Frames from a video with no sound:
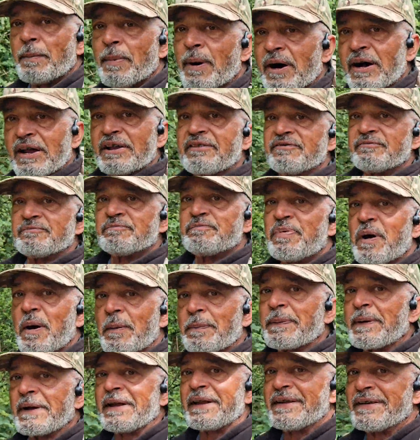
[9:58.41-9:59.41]
might even
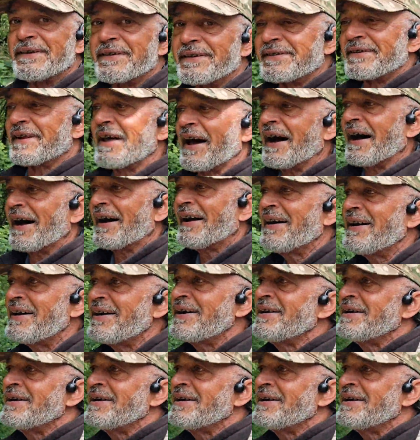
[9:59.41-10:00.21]
pop in and